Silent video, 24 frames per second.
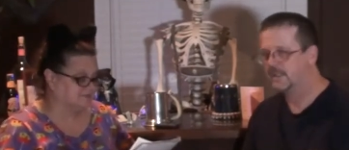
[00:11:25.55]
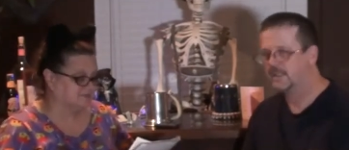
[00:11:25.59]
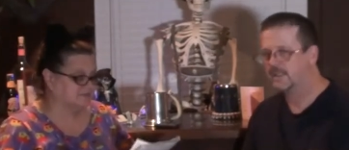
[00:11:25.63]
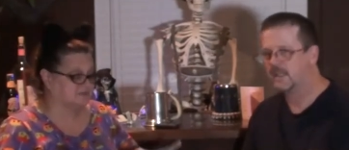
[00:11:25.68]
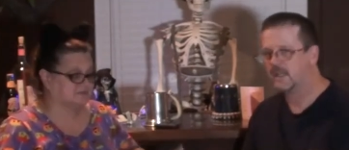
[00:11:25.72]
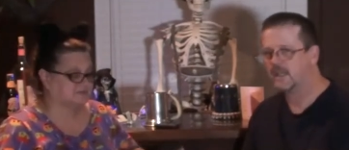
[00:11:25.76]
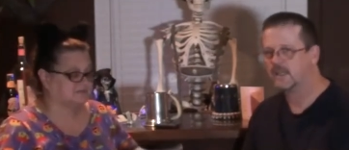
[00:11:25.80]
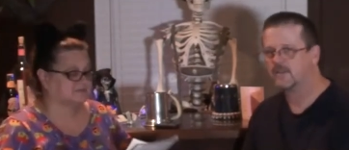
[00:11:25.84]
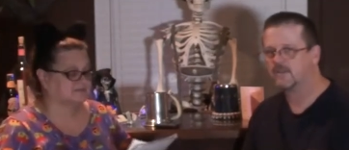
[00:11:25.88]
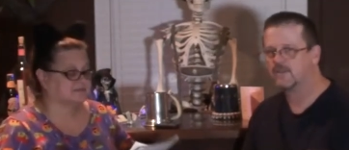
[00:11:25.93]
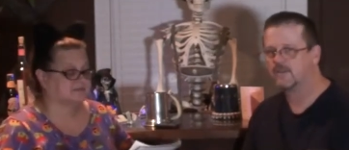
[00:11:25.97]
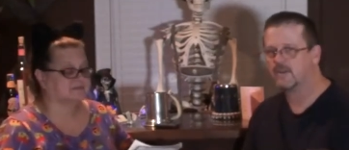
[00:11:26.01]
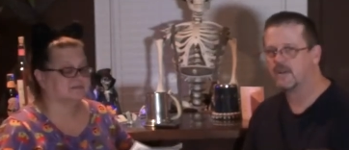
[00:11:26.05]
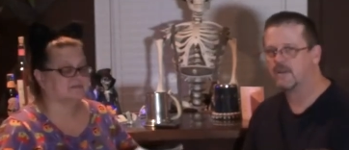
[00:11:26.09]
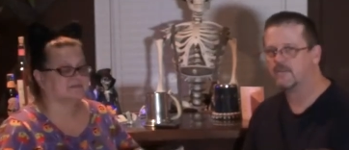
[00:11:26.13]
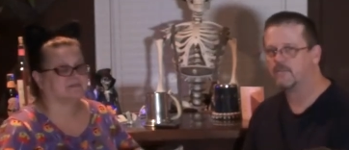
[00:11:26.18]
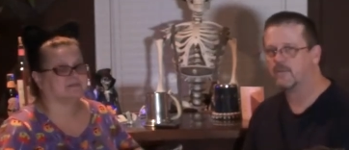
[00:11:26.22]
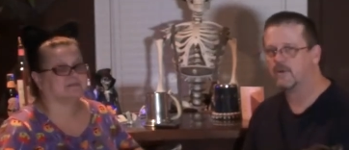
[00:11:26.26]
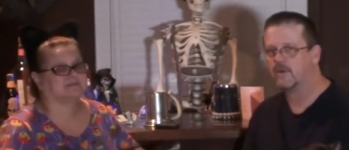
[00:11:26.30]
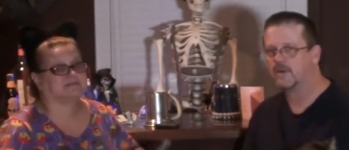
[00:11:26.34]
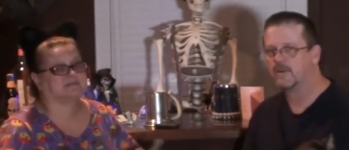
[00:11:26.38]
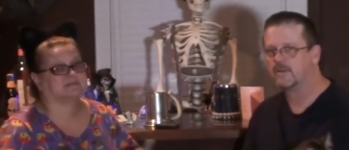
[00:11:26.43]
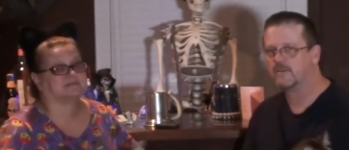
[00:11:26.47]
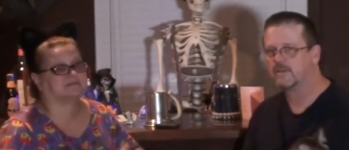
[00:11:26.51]
Speaker 1: I bought
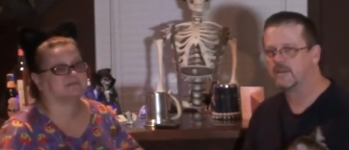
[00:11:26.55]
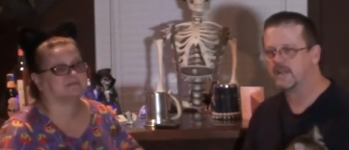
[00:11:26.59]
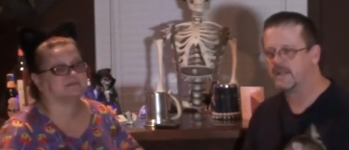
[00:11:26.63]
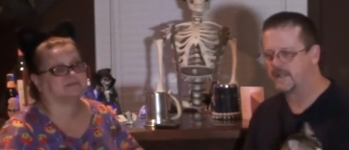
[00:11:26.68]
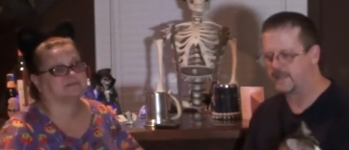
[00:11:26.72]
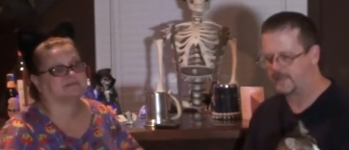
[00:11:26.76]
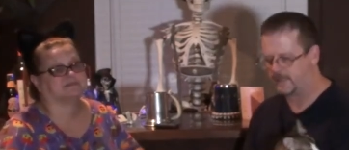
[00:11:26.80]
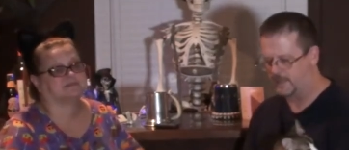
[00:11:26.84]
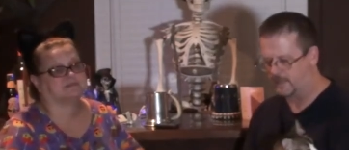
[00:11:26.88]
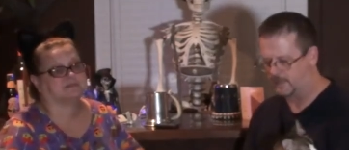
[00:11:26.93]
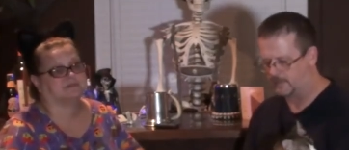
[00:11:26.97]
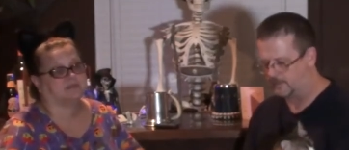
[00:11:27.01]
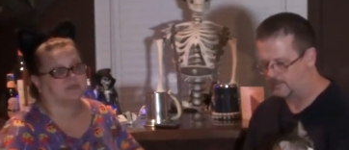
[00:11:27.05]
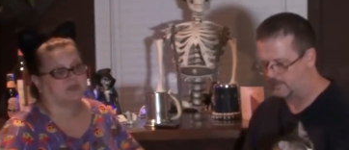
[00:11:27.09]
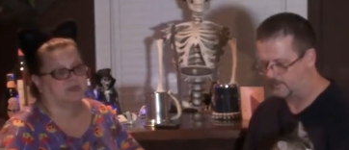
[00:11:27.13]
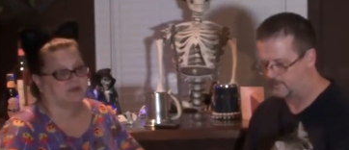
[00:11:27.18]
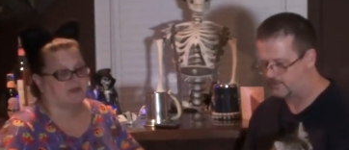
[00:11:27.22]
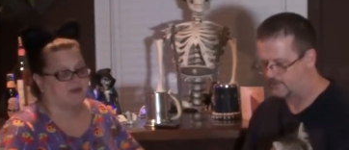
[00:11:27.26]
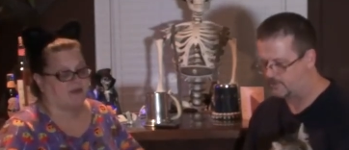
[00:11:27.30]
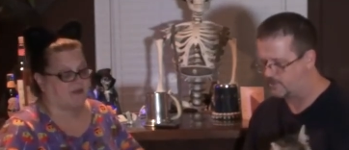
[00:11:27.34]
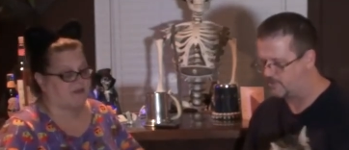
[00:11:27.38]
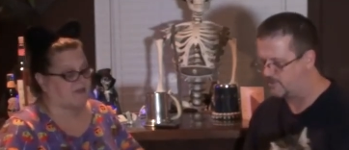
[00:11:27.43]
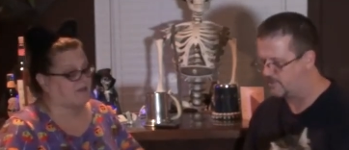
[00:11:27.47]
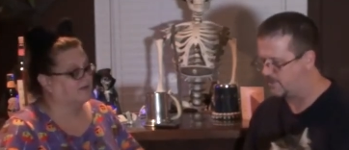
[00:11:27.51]
her a little
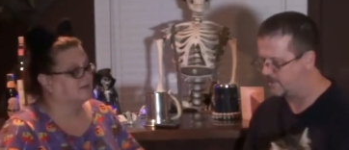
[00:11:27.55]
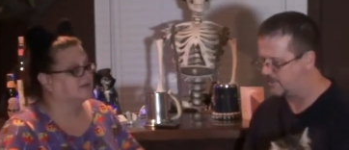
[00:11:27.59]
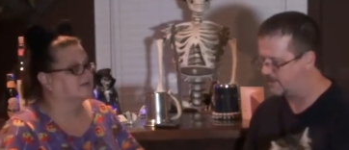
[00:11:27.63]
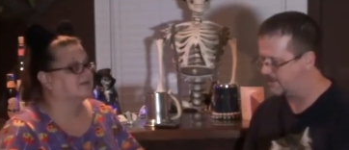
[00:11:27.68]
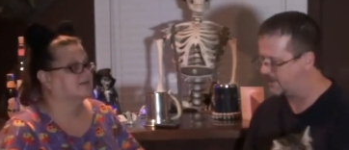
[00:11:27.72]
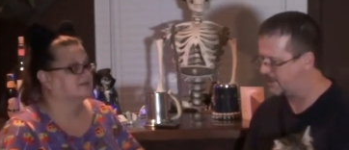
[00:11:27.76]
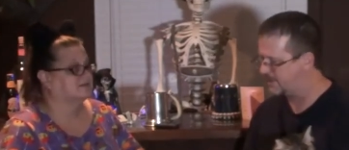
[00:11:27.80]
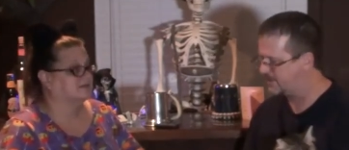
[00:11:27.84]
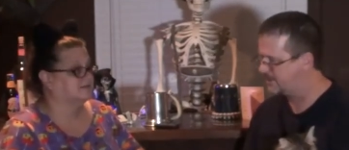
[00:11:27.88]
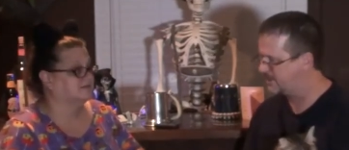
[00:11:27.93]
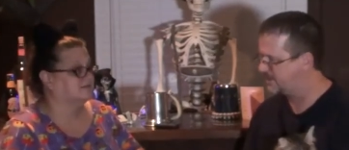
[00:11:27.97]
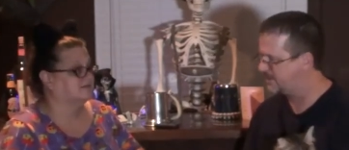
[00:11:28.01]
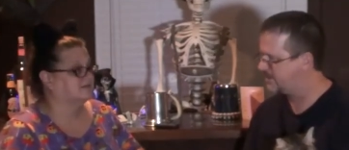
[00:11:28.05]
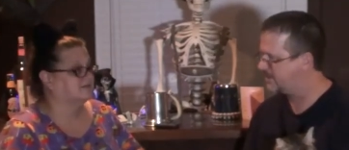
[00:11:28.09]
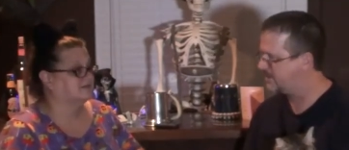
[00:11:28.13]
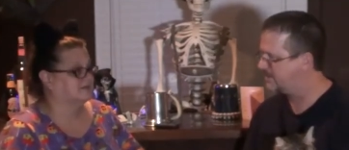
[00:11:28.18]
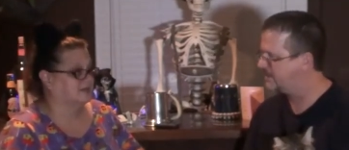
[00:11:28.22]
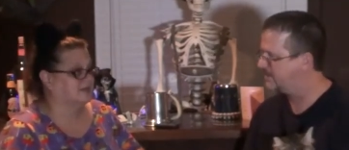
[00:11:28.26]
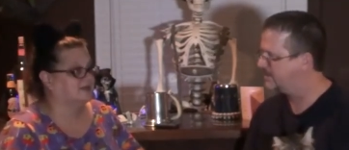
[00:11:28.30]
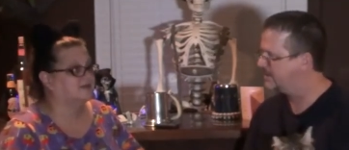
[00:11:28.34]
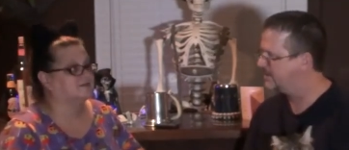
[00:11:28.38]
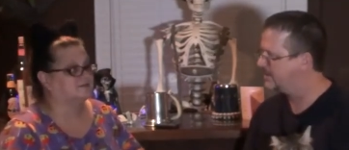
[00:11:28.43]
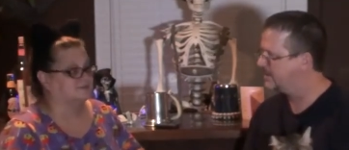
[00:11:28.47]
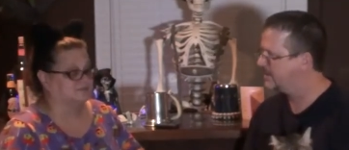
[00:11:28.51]
scooter that she's
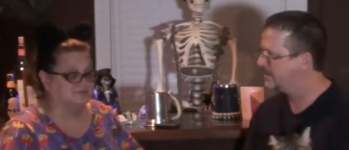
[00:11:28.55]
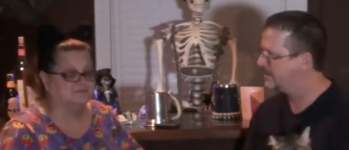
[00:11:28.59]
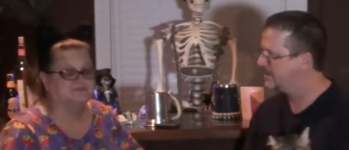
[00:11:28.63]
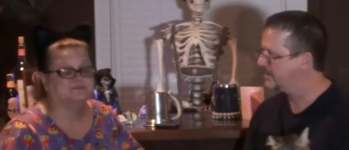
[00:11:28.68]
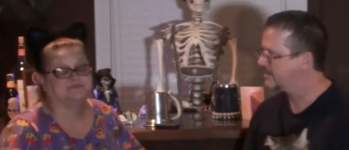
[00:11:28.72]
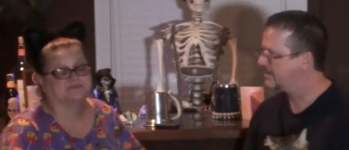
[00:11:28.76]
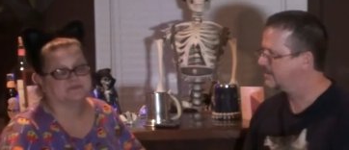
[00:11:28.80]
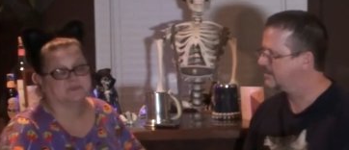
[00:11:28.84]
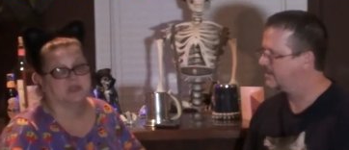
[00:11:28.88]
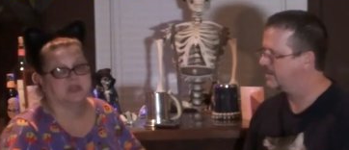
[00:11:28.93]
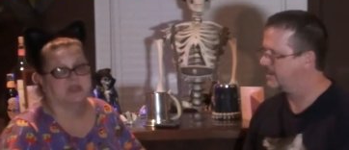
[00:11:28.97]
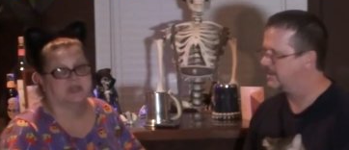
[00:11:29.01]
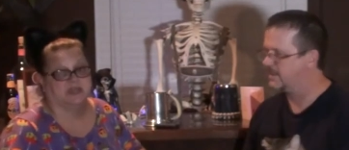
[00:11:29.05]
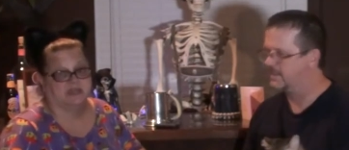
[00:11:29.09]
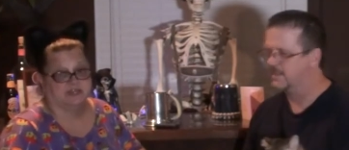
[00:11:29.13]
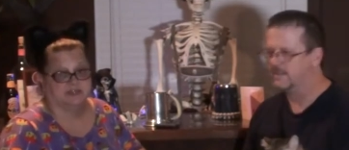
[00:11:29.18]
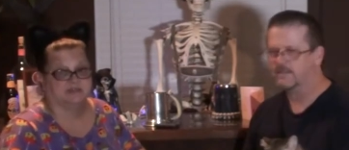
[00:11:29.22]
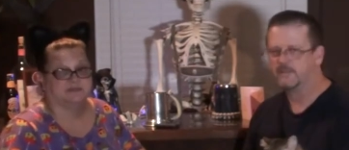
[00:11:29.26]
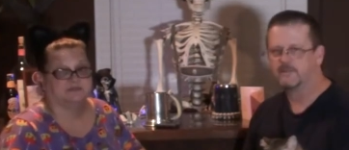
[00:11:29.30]
done